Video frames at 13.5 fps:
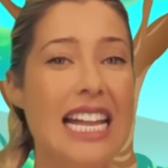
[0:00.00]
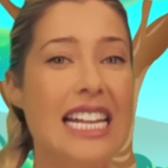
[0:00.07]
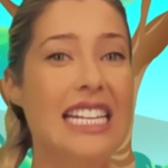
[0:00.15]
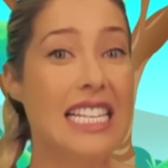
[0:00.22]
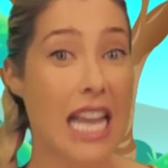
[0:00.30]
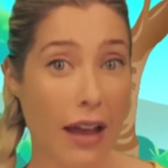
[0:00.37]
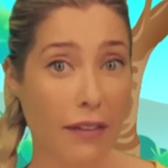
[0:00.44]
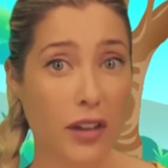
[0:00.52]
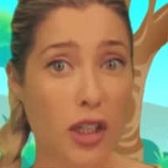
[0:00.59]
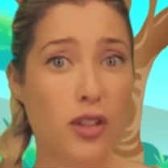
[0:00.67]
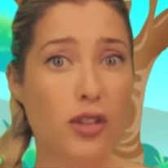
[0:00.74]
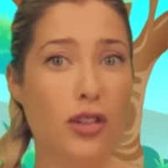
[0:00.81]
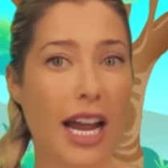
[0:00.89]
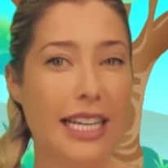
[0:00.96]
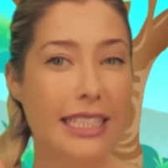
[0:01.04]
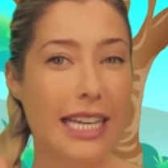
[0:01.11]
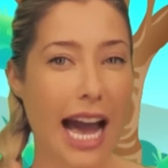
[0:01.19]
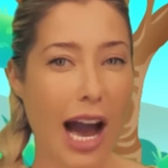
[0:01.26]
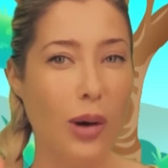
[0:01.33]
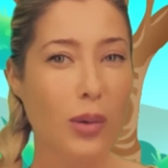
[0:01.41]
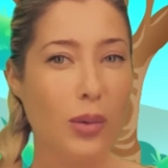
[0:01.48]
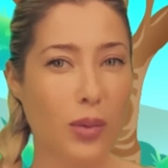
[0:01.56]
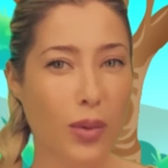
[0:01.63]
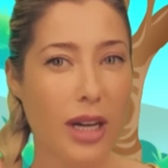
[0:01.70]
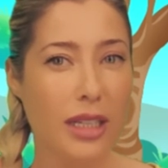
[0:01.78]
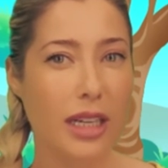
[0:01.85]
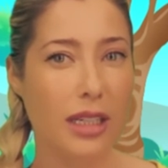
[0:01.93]
Never try to
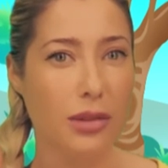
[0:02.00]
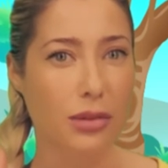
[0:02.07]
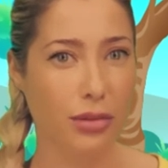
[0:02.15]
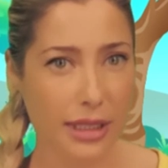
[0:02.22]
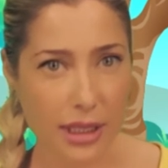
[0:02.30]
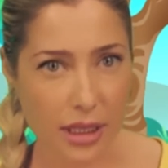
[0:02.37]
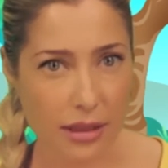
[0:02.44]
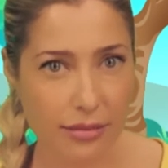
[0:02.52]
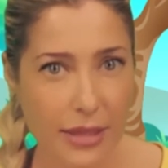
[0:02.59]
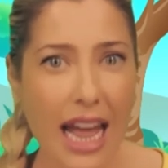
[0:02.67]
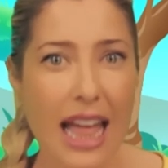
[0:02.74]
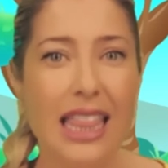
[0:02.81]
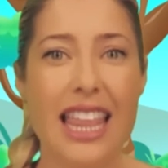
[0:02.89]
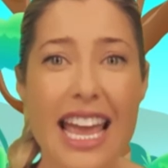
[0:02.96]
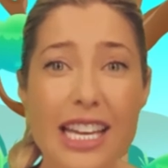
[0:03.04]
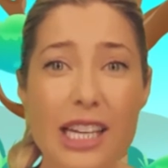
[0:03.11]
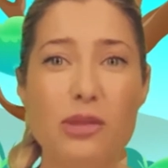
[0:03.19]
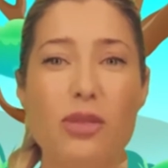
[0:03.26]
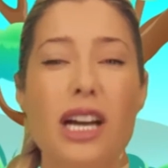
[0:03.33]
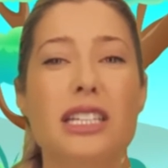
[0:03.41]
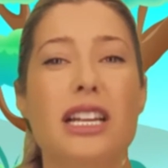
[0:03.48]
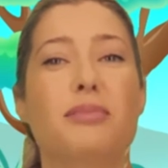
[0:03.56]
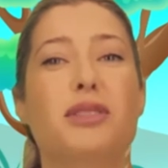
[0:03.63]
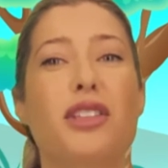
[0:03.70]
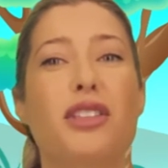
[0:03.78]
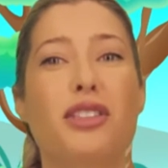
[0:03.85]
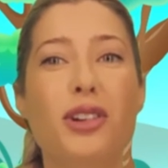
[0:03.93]
outrun a grizzly. They can run up
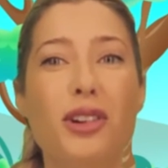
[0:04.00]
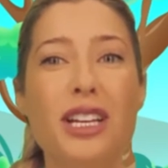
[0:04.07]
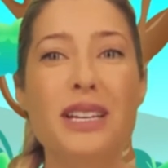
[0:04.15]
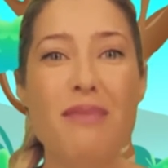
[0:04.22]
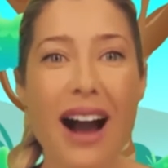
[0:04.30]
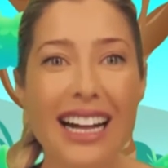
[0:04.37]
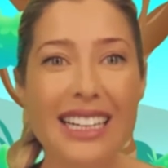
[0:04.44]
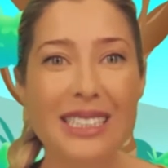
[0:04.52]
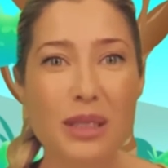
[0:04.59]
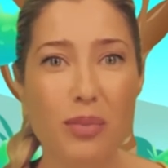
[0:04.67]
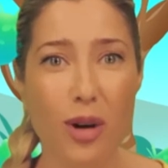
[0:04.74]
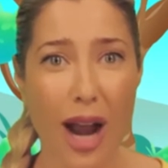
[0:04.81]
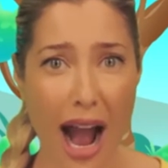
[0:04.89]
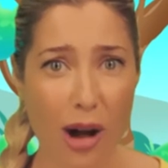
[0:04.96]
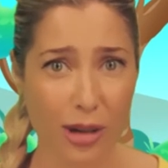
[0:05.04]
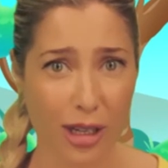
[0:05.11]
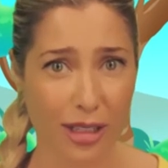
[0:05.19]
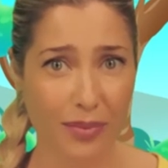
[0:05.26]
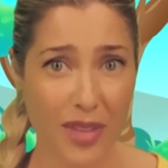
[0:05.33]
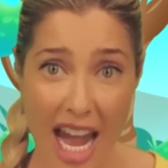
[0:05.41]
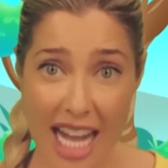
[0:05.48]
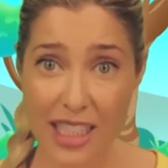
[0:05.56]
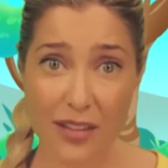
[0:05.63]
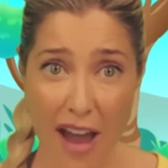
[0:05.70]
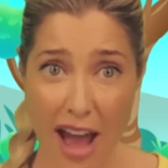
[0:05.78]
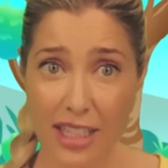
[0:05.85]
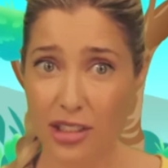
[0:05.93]
to 30 miles per hour. That's
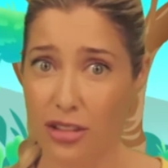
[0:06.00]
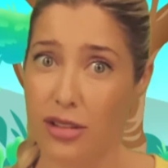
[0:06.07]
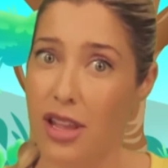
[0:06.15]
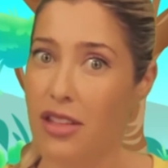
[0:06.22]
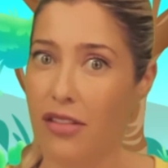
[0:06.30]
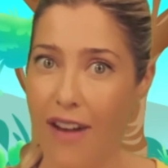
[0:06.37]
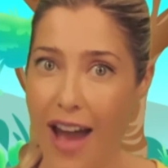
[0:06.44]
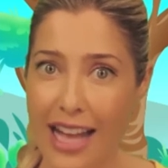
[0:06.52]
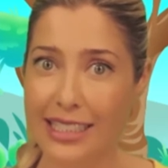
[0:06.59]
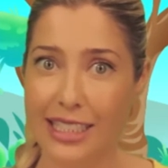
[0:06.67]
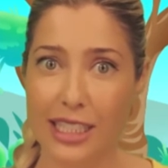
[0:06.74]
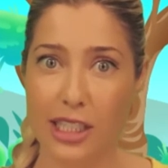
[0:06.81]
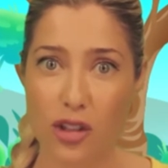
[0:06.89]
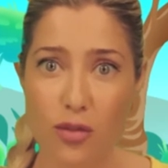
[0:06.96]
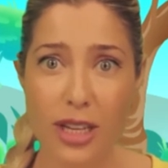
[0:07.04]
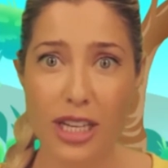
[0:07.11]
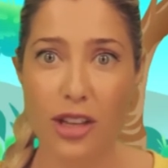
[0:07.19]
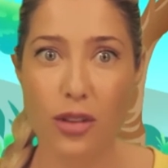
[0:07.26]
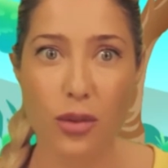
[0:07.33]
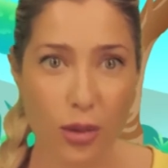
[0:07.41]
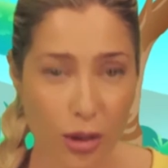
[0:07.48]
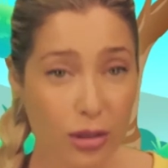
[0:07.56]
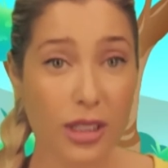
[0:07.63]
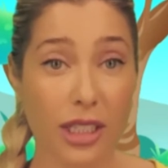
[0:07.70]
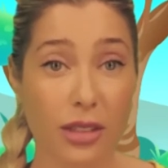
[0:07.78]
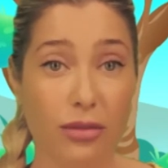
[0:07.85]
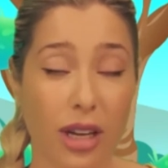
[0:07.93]
faster than the fastest human in the
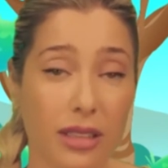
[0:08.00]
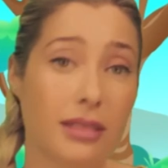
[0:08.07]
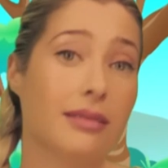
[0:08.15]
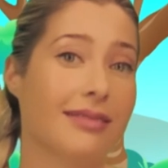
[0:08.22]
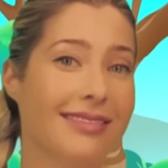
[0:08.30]
world can run.